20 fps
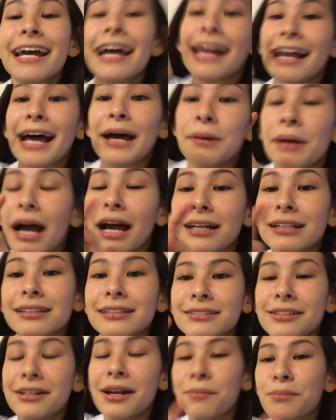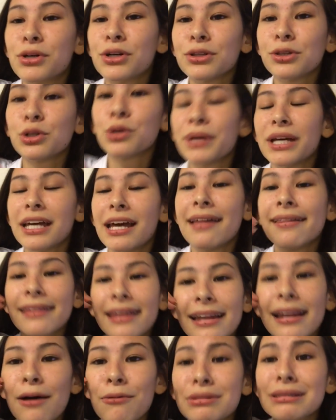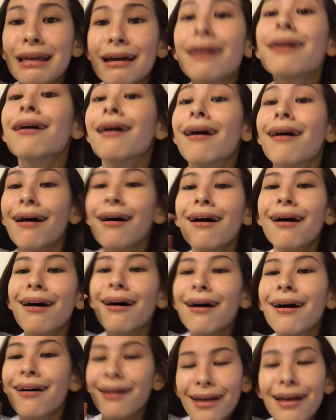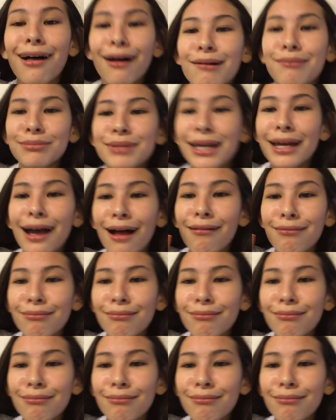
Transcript: And I clicked the number a little bit. And then I was like, help me.